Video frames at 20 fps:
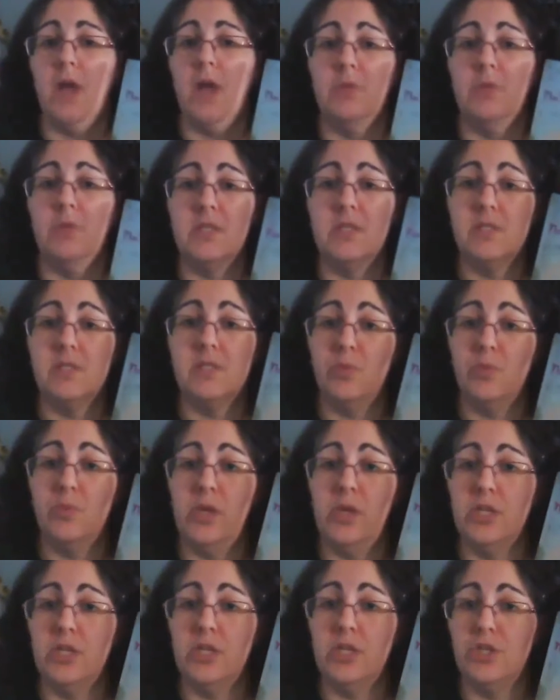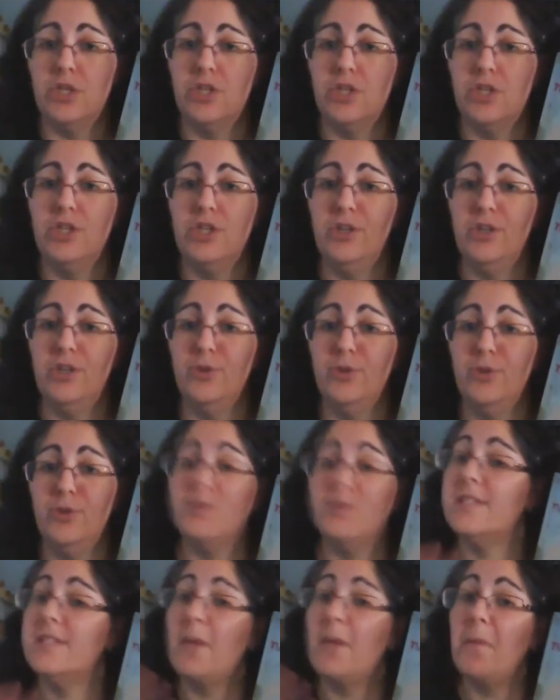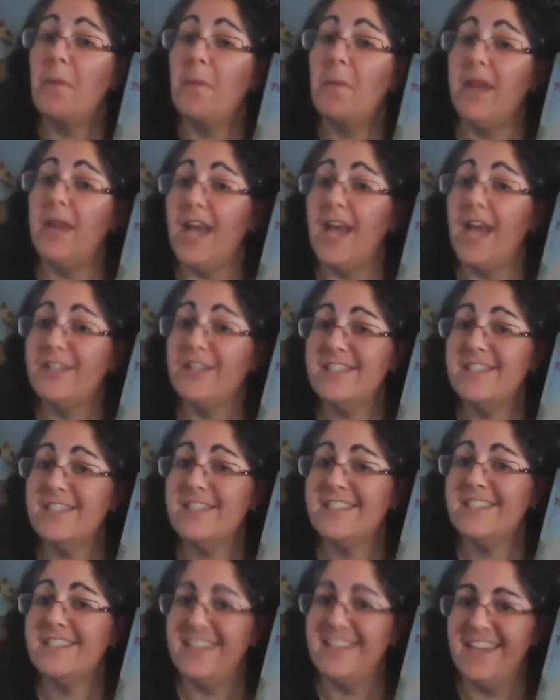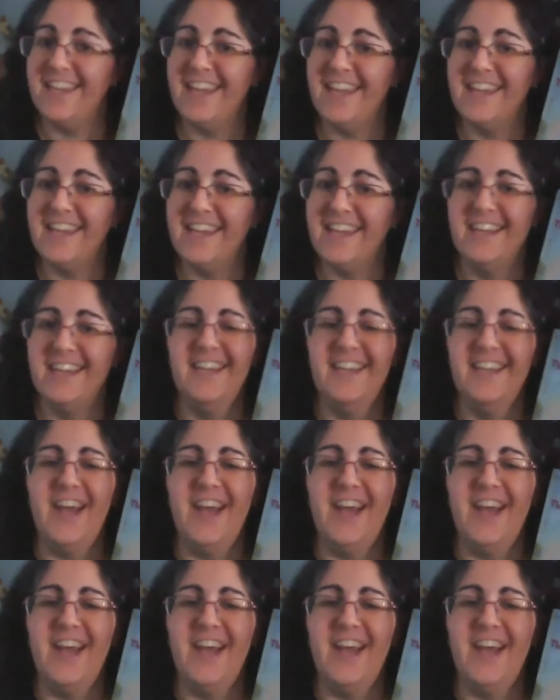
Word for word: I'm going to switch to somebody else singing it